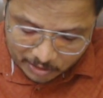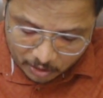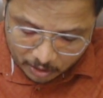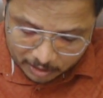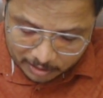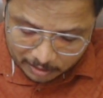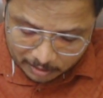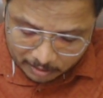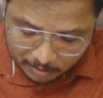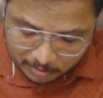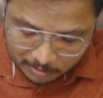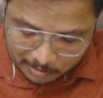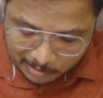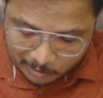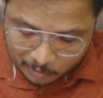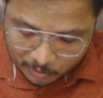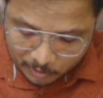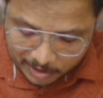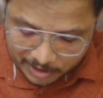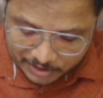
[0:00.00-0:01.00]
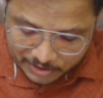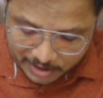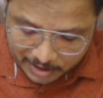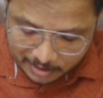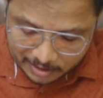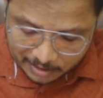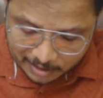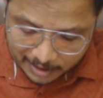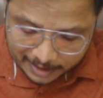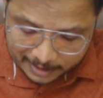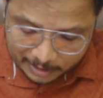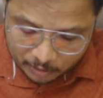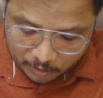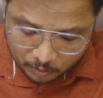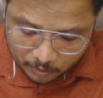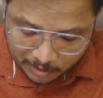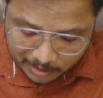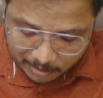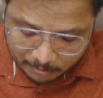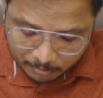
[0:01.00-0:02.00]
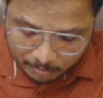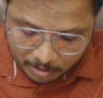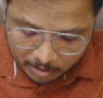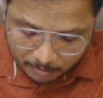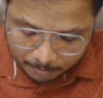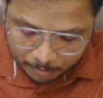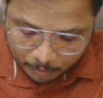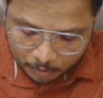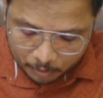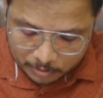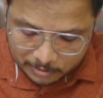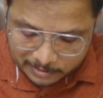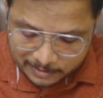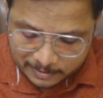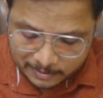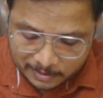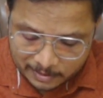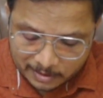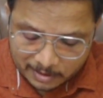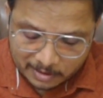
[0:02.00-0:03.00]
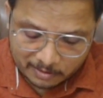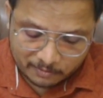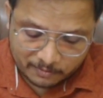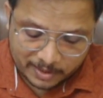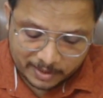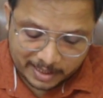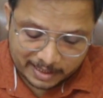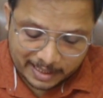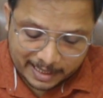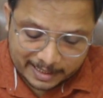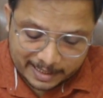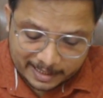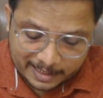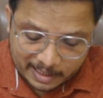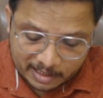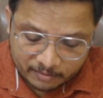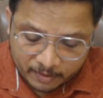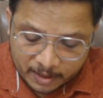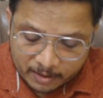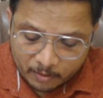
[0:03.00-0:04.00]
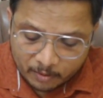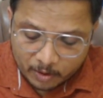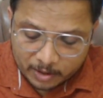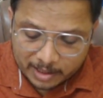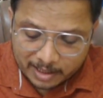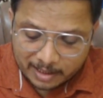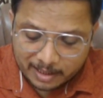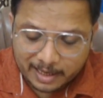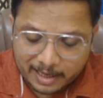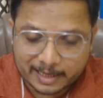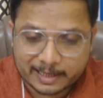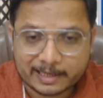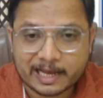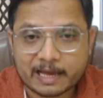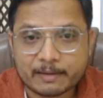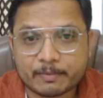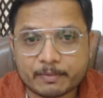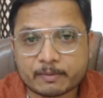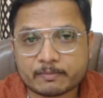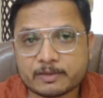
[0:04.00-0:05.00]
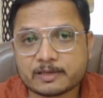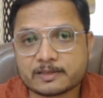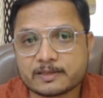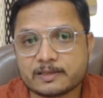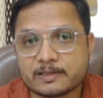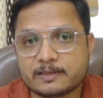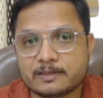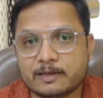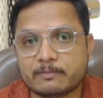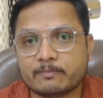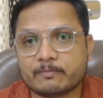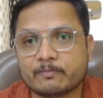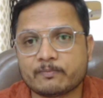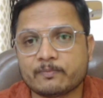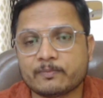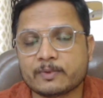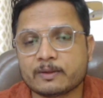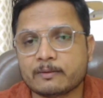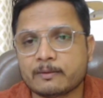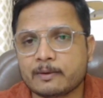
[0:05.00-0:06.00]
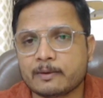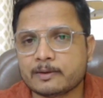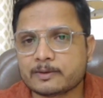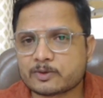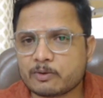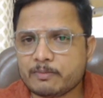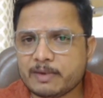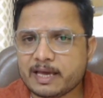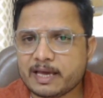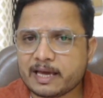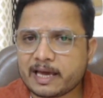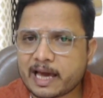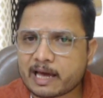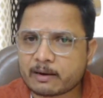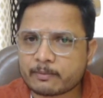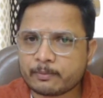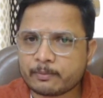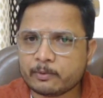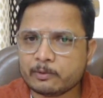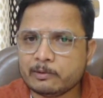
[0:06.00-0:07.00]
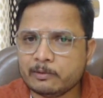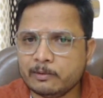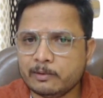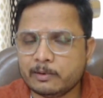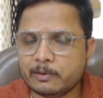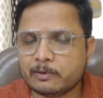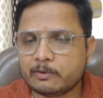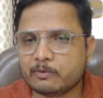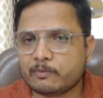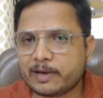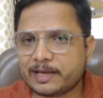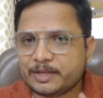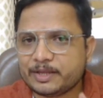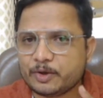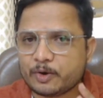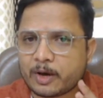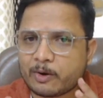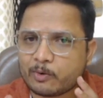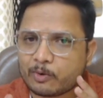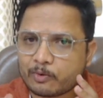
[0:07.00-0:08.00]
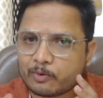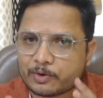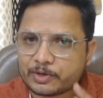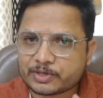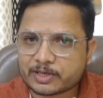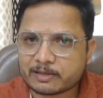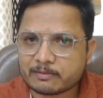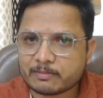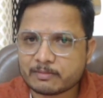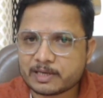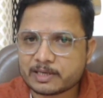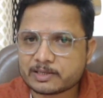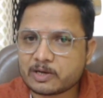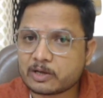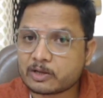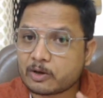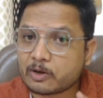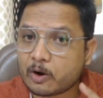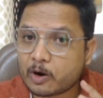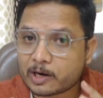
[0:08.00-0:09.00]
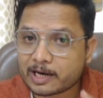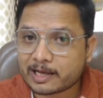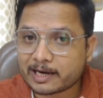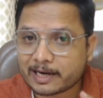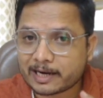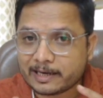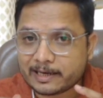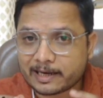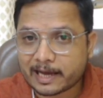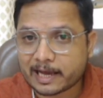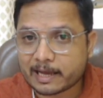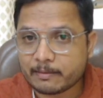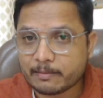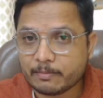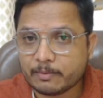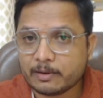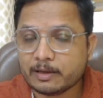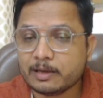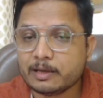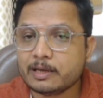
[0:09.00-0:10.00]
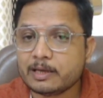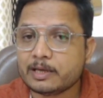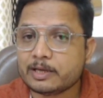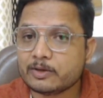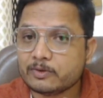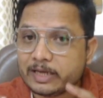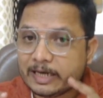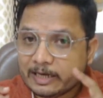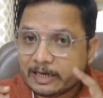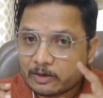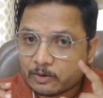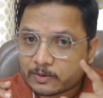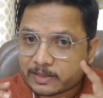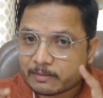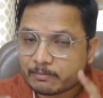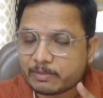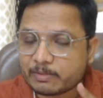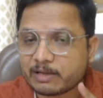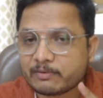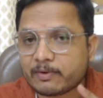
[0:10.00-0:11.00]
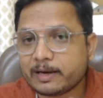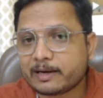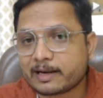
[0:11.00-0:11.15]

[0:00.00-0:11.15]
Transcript: on location and total number of poles, we can identify order and type of the system. So be careful when you have question based on order and type. You need to simplify